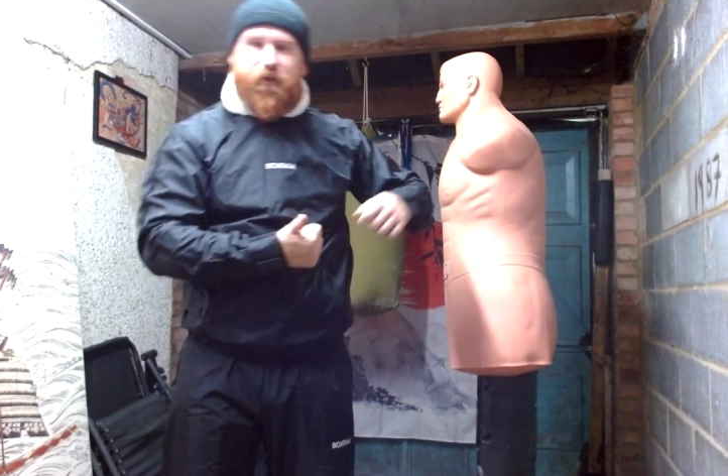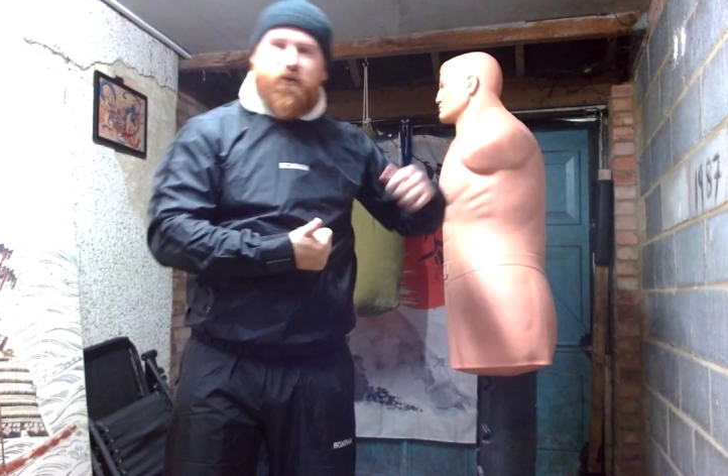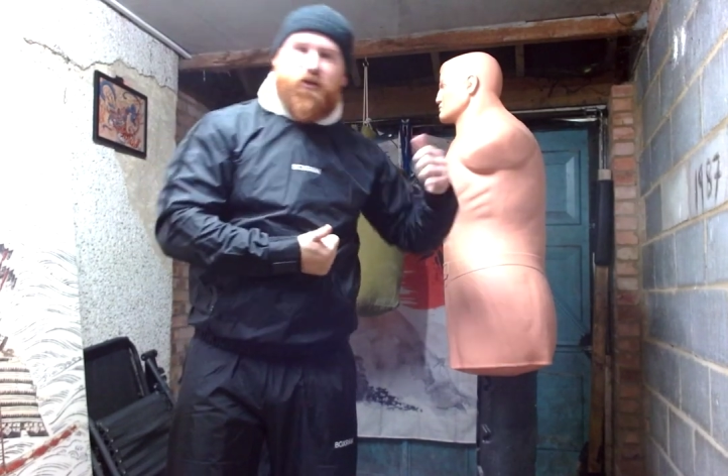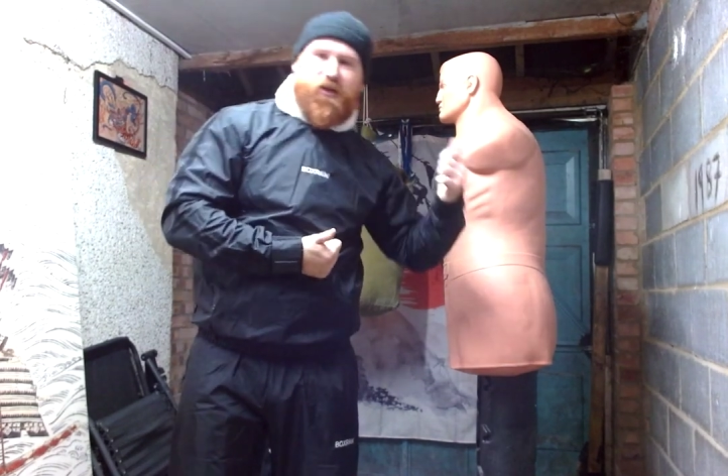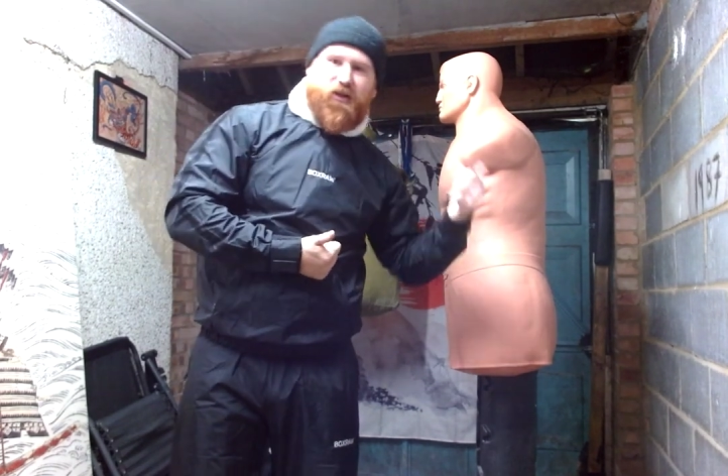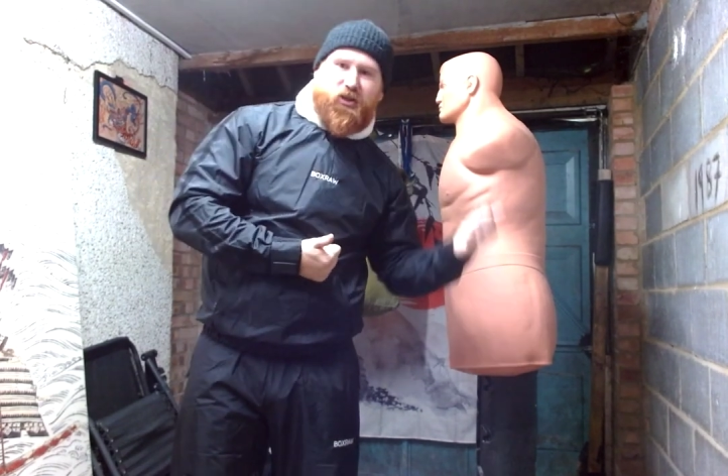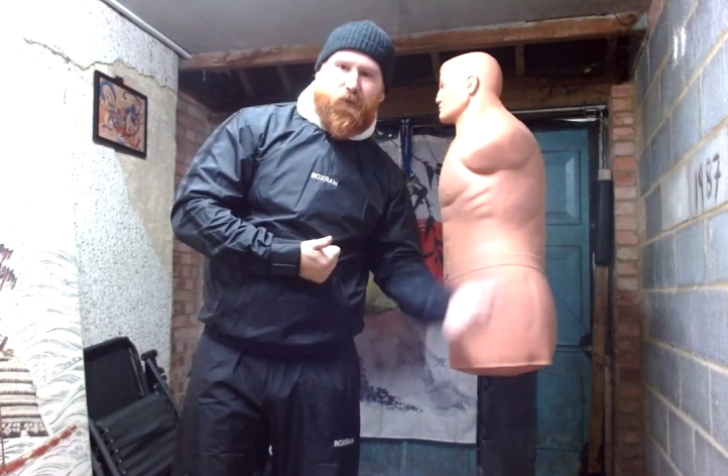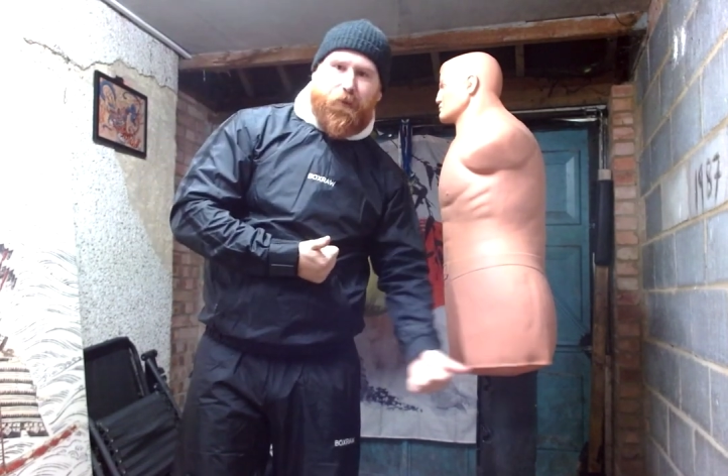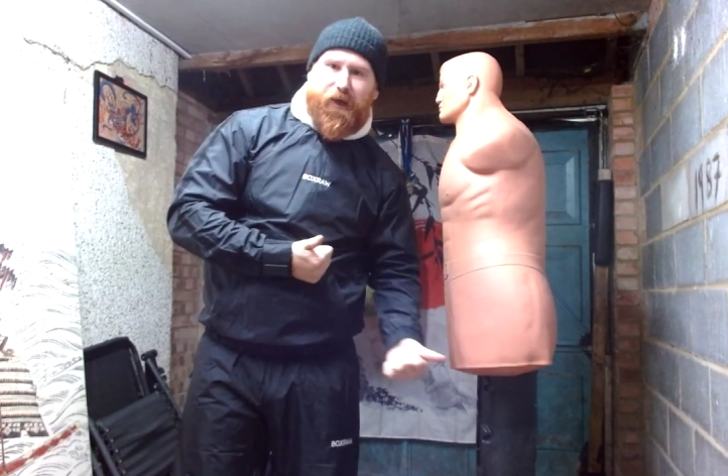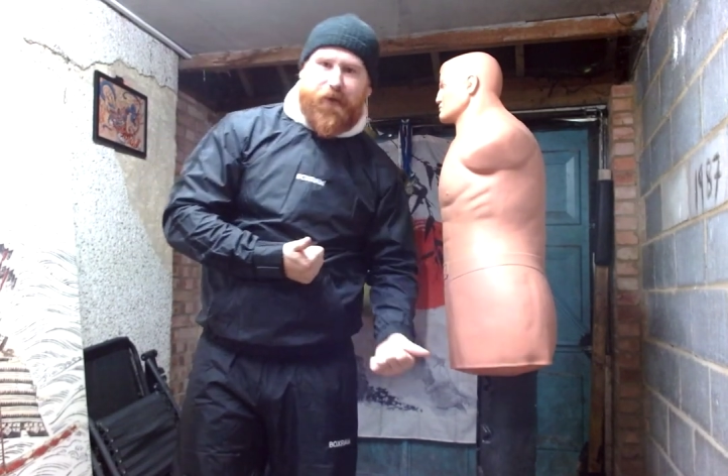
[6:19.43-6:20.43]
to condition
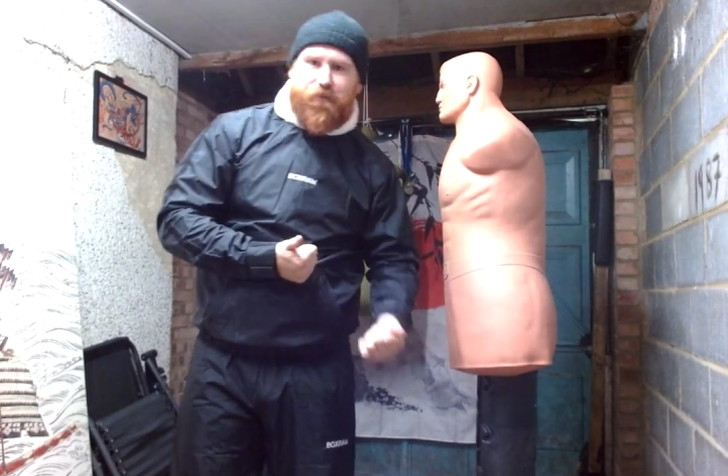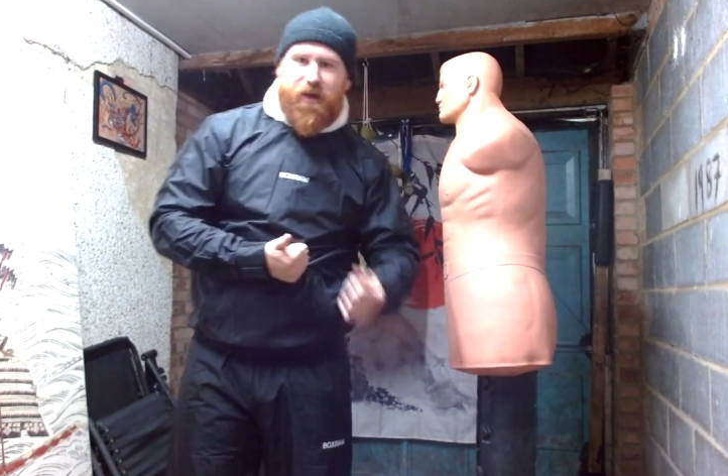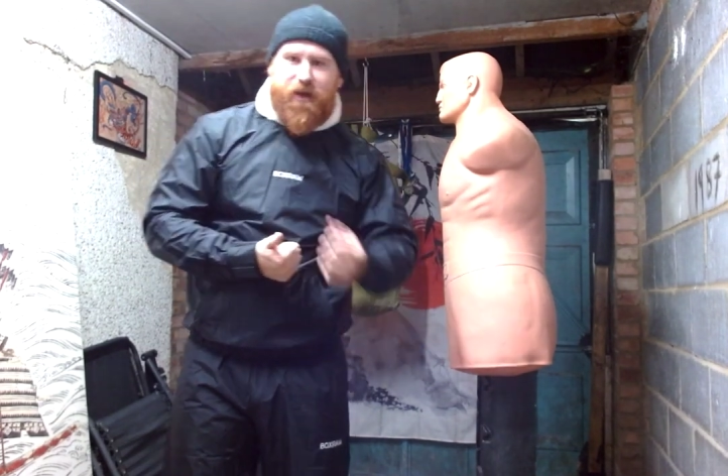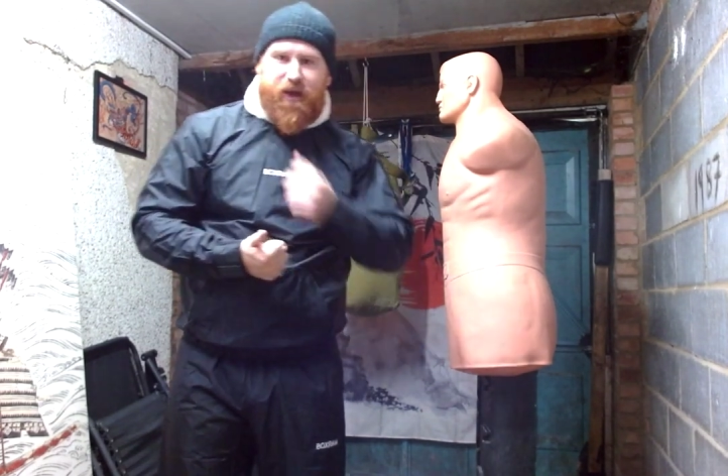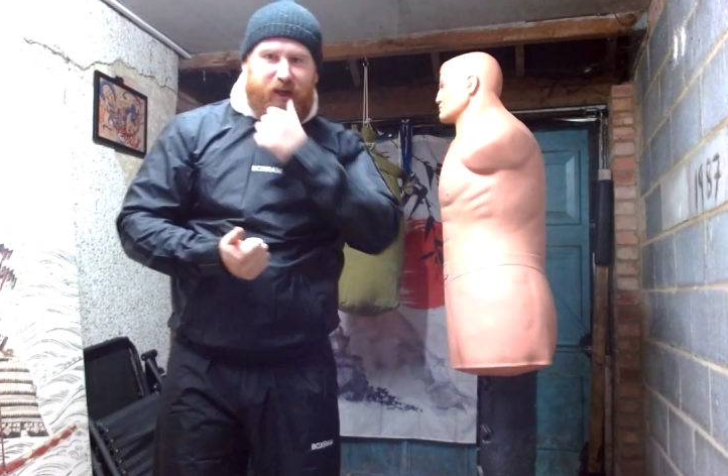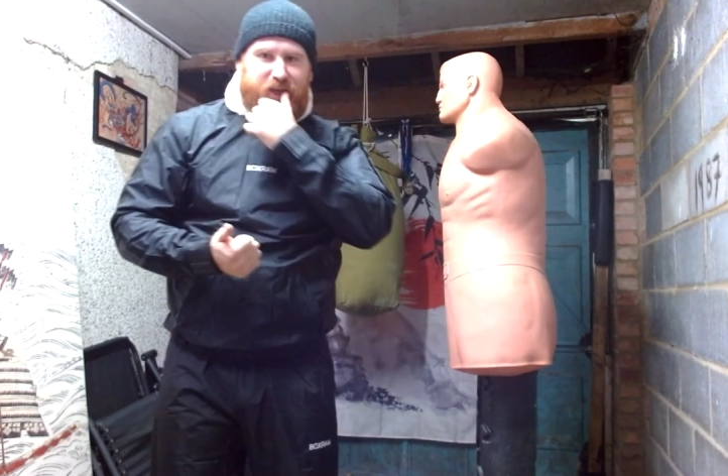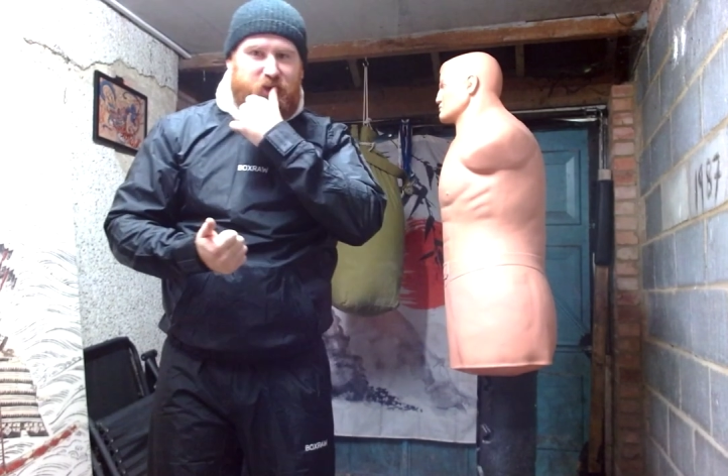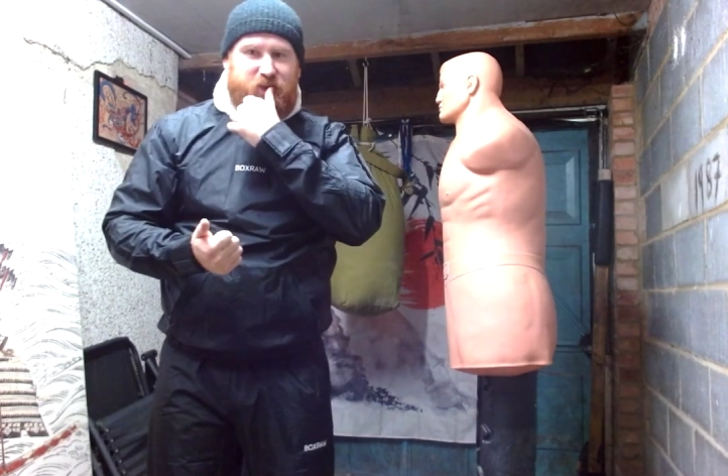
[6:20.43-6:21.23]
B. And you can